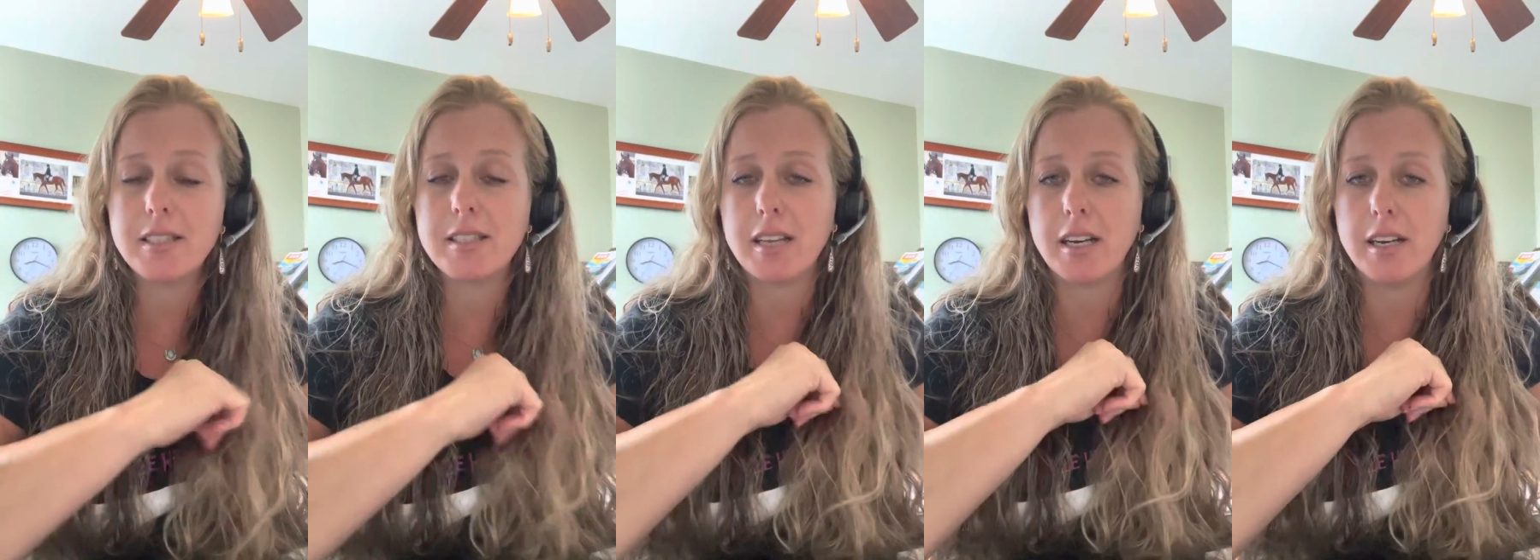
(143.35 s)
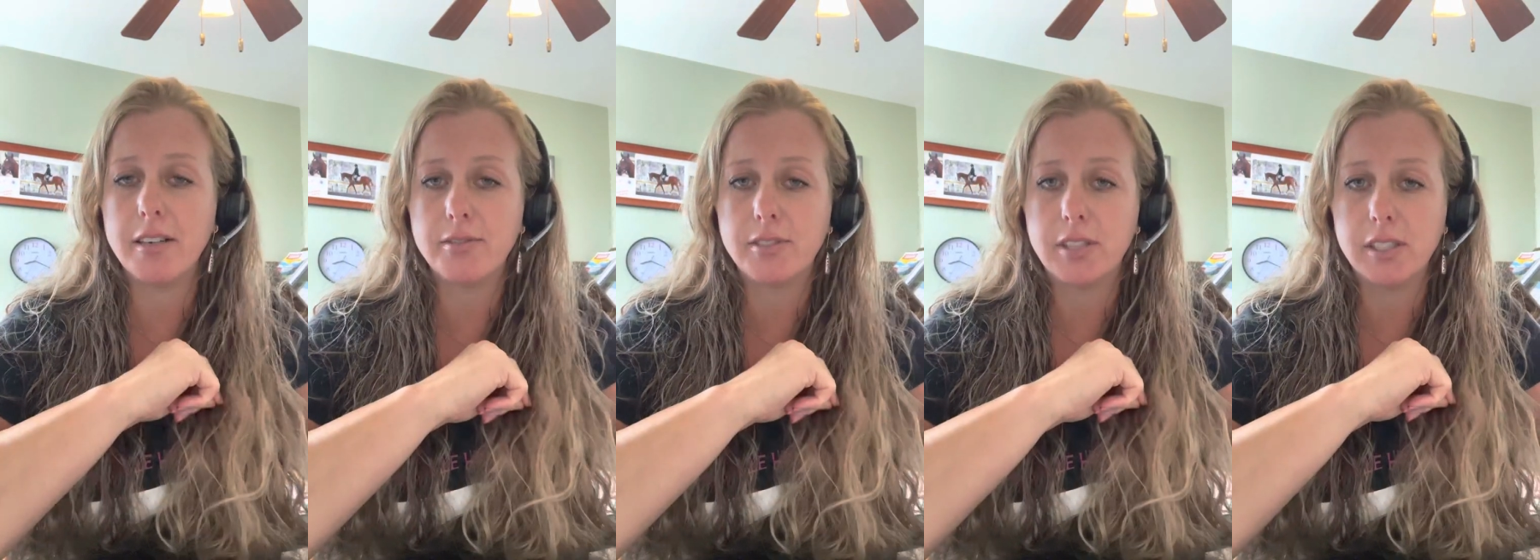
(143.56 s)

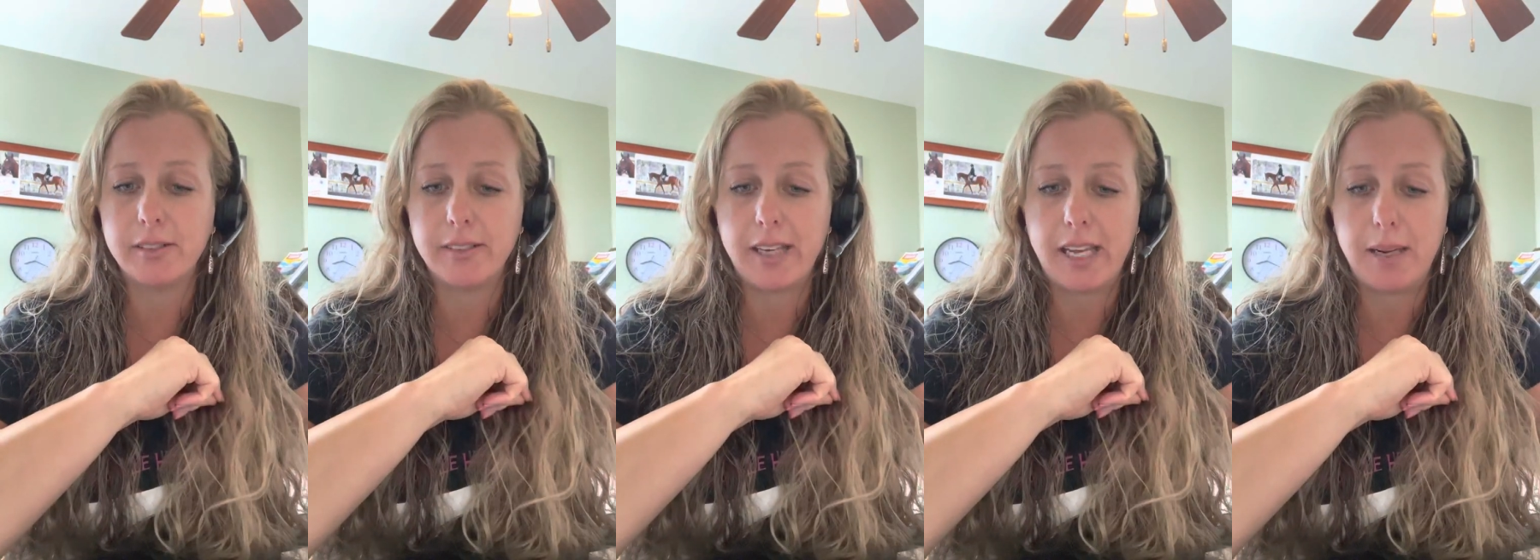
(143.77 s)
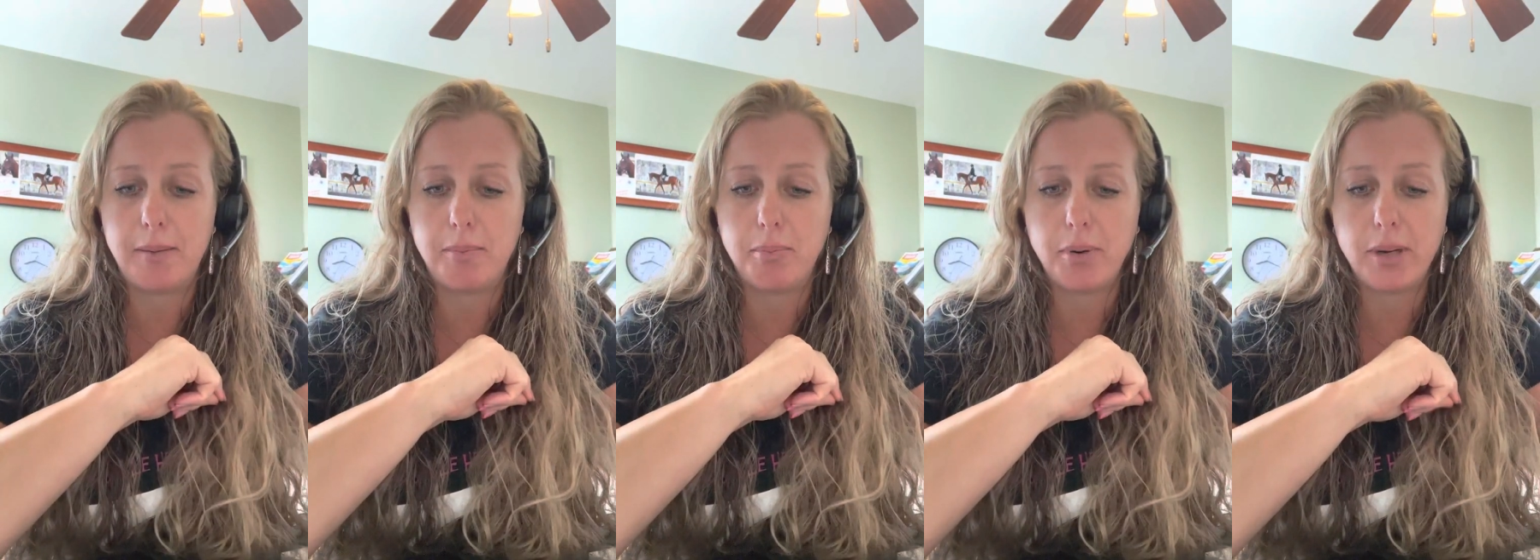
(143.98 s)
of
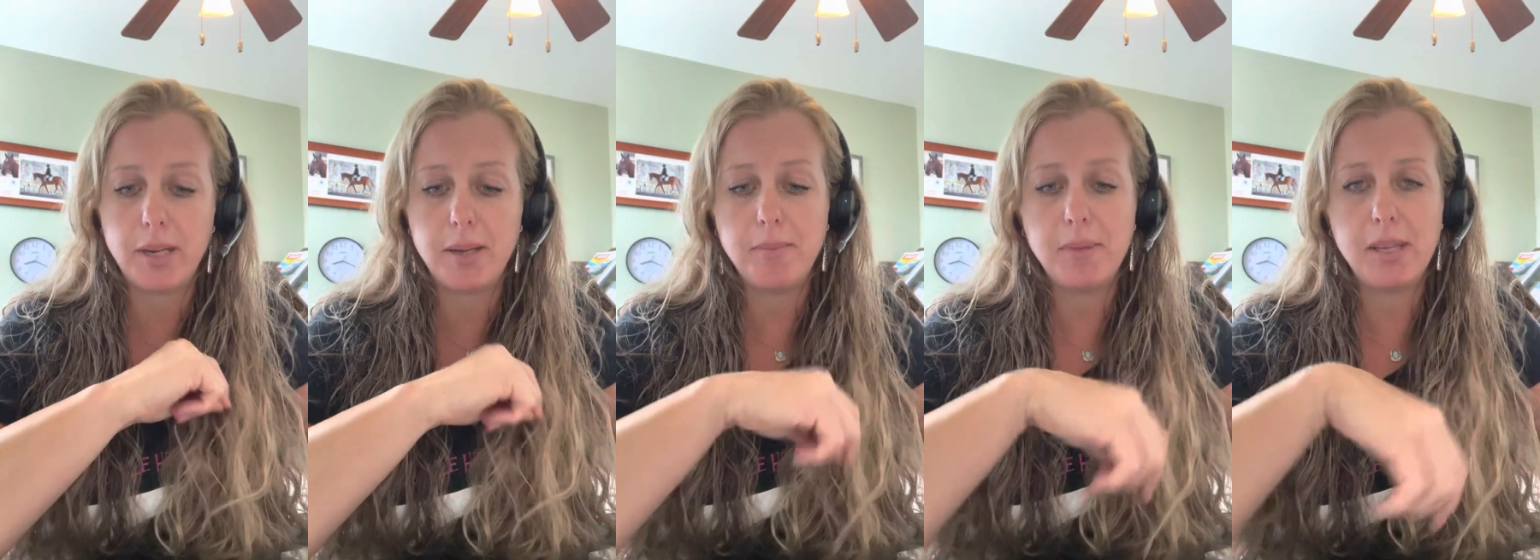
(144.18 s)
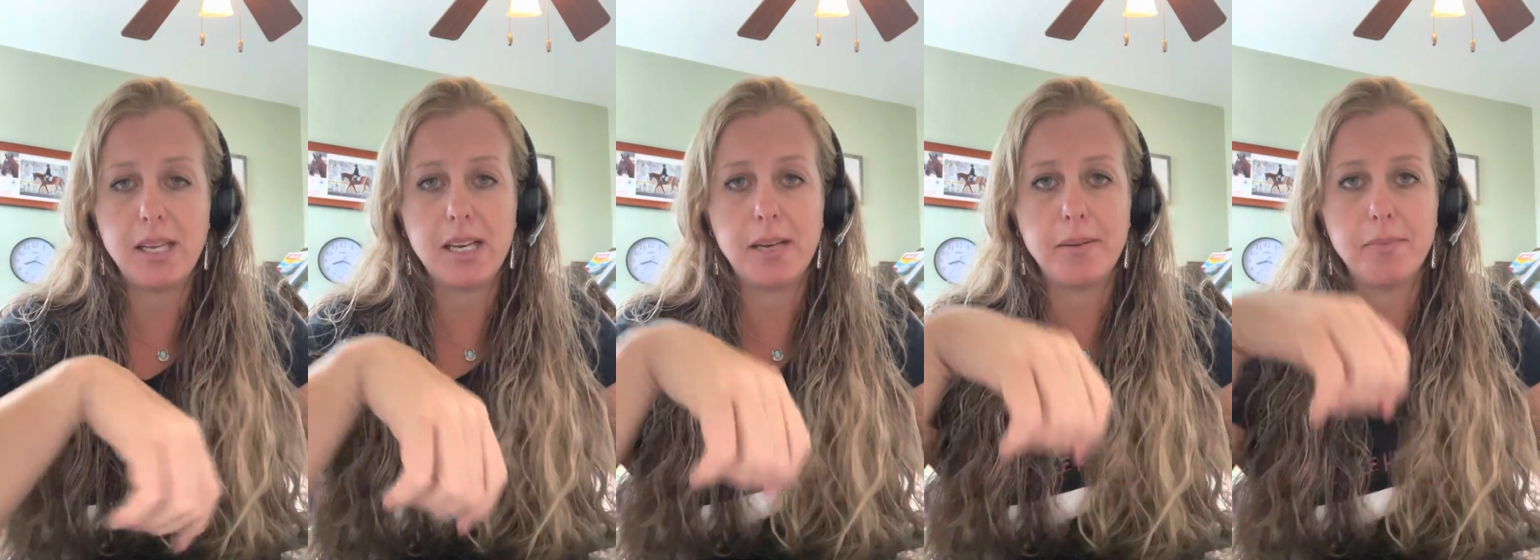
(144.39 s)
delayed
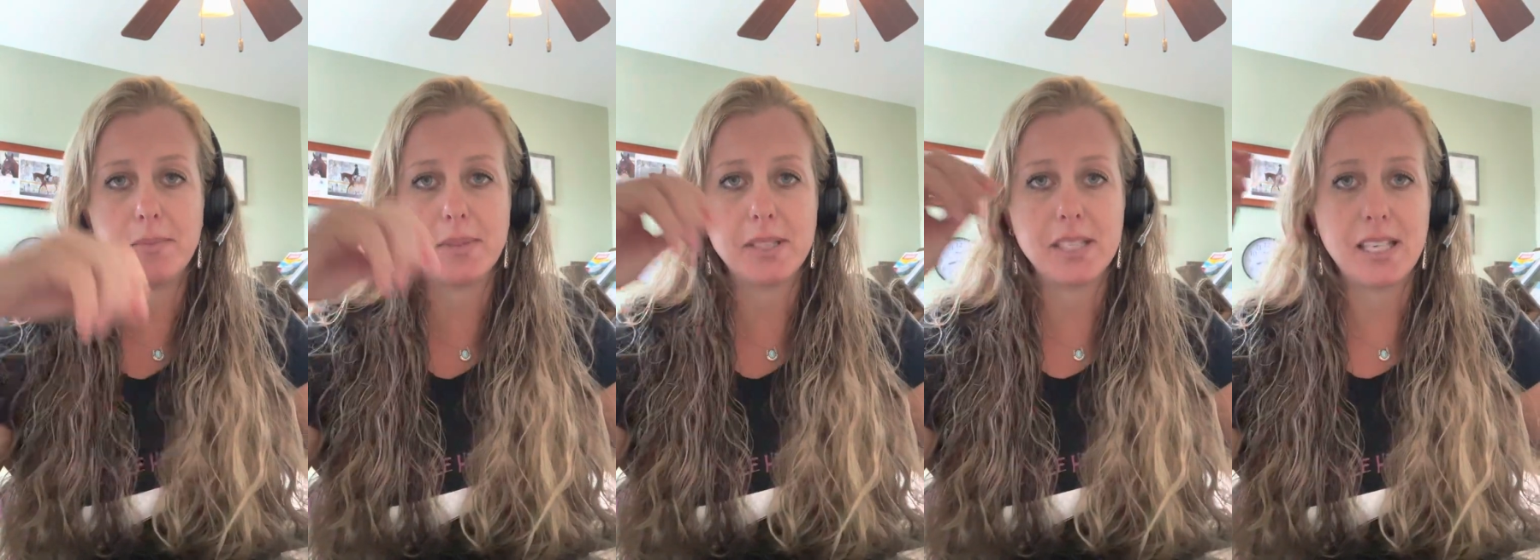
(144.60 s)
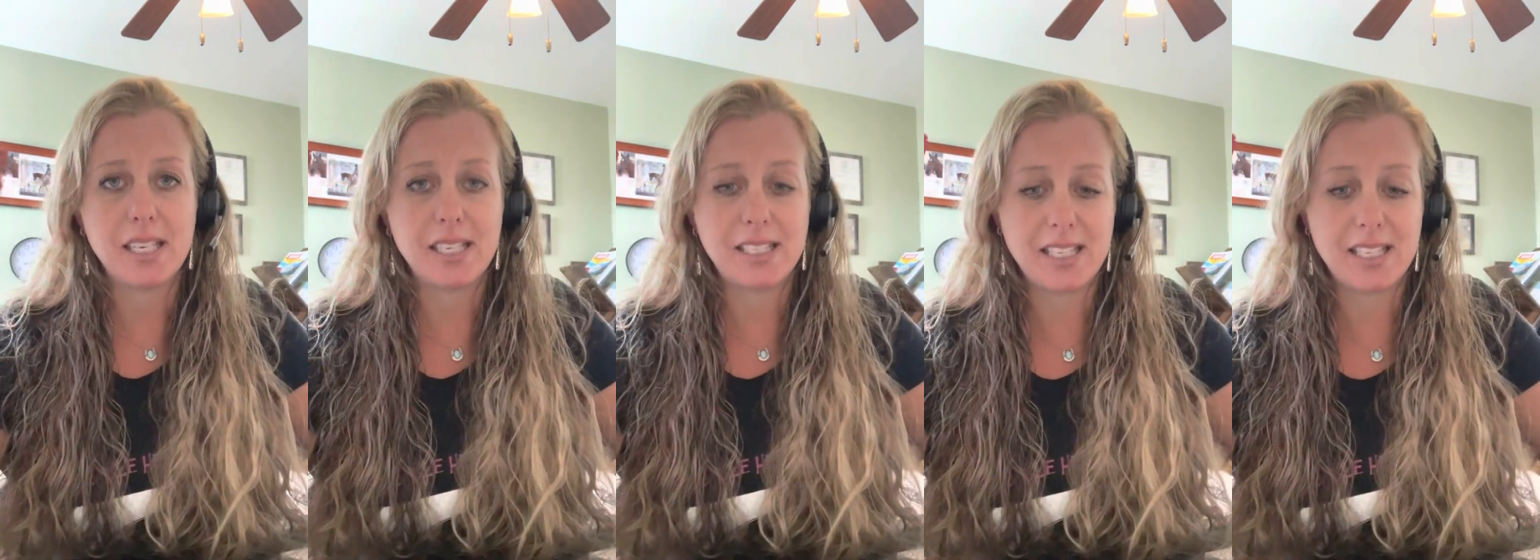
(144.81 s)
premiums